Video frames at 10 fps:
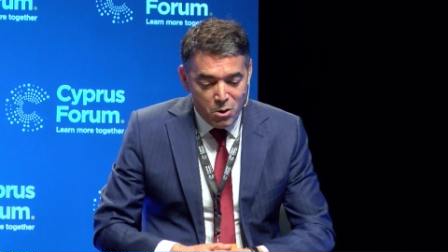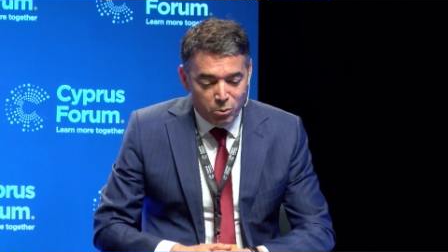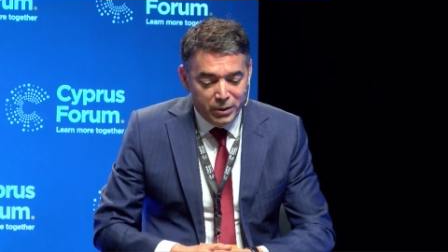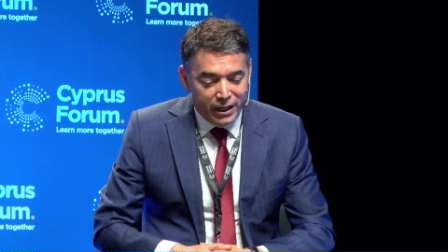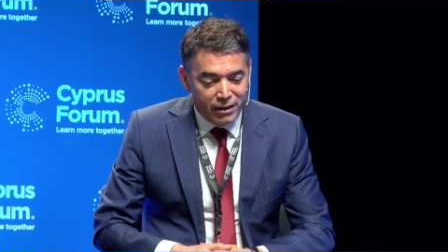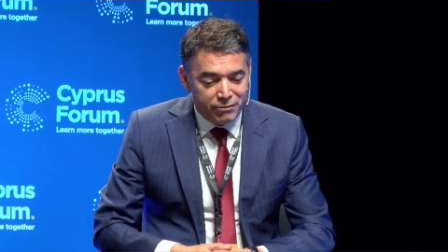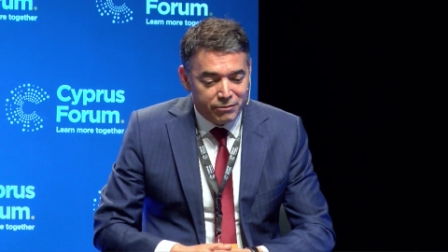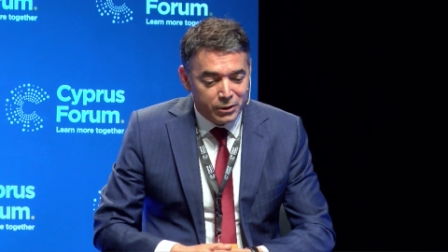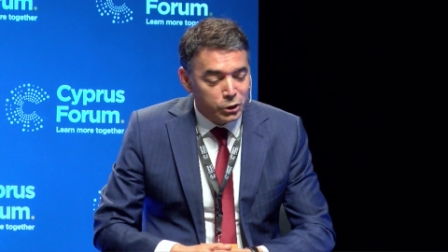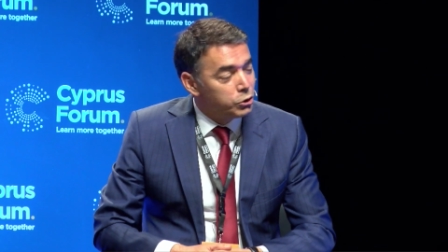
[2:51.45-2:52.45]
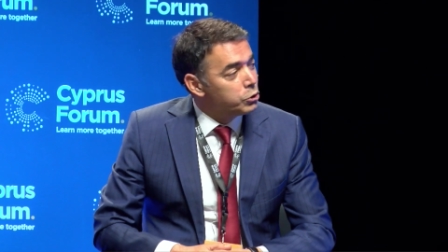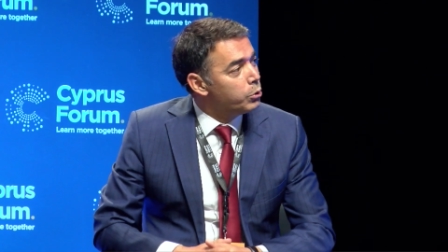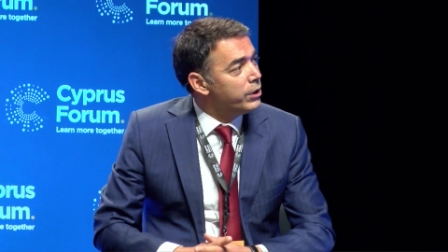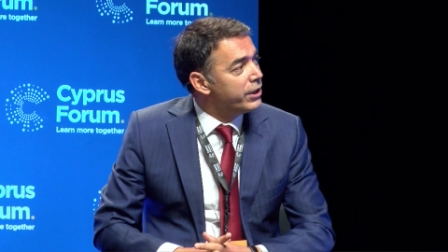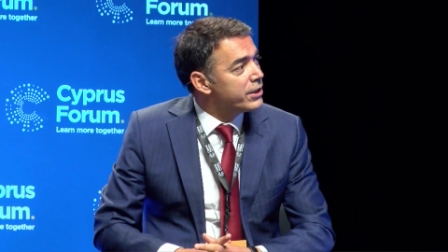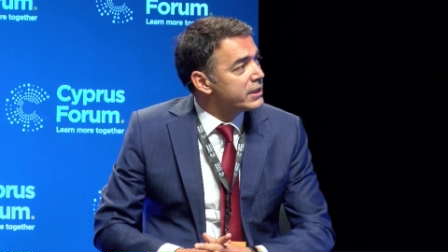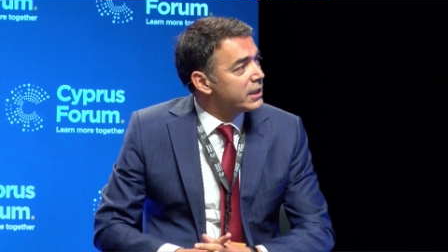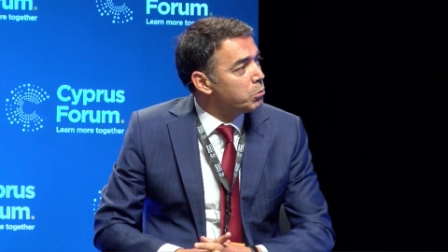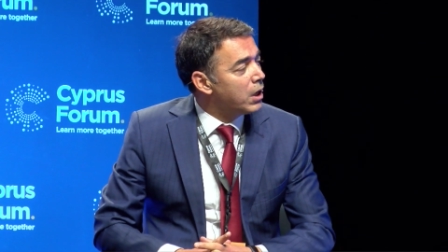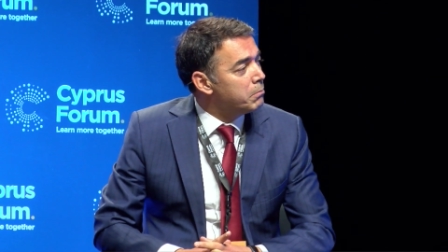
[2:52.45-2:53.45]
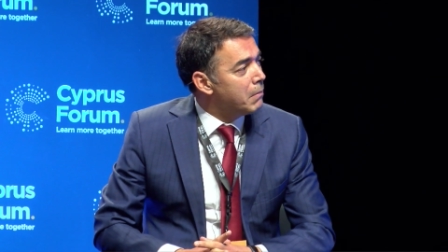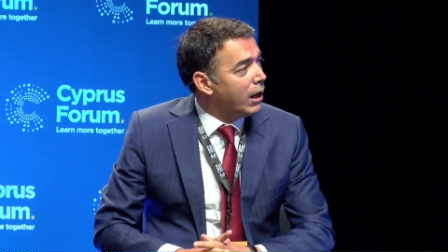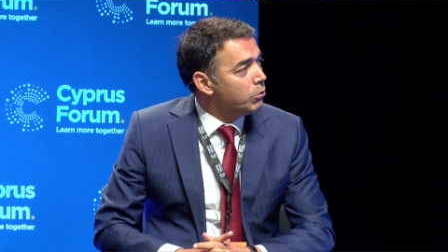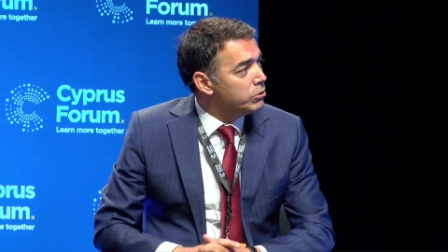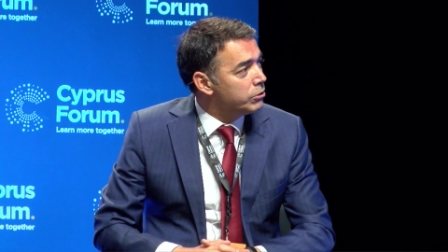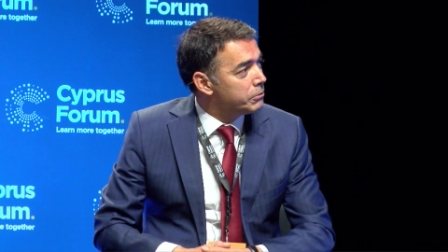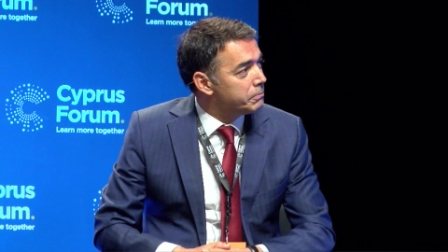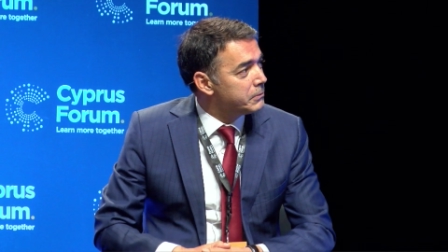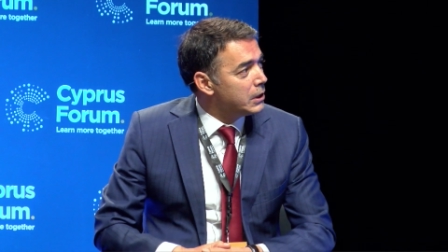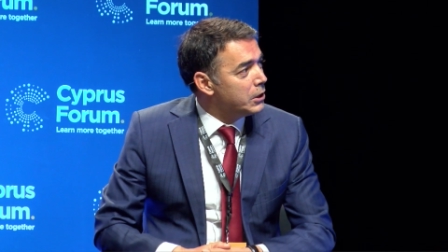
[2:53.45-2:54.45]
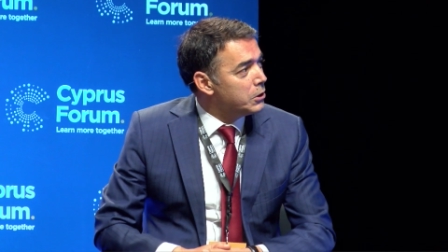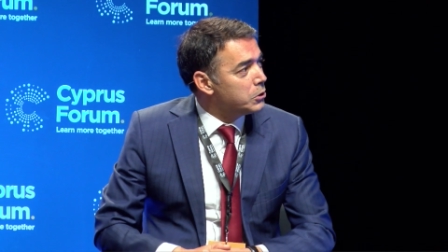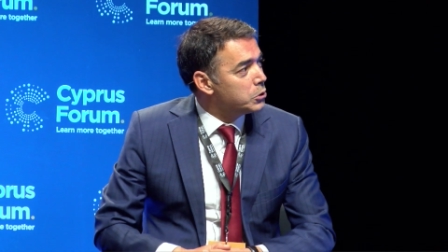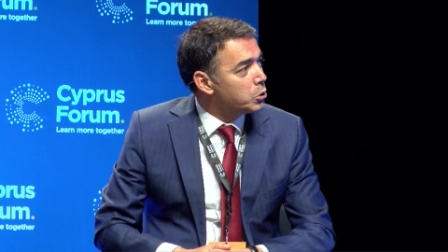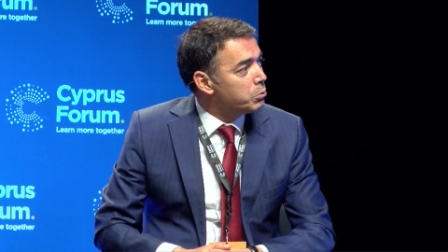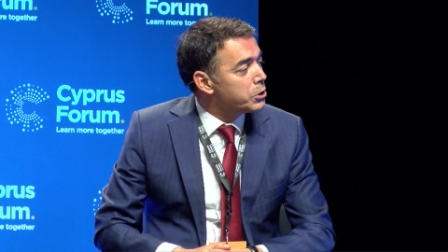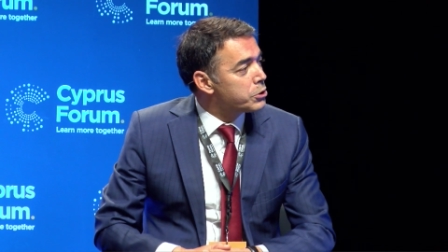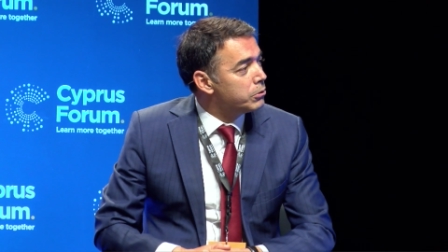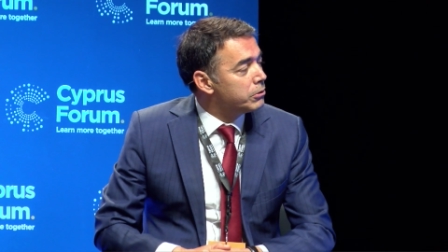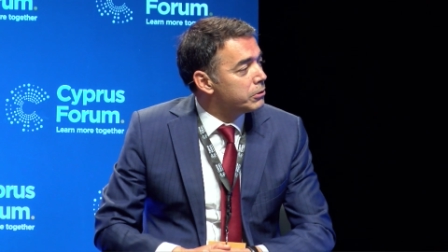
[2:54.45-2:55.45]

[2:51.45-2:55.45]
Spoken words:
we have 2 ears and 1 mouth, so we should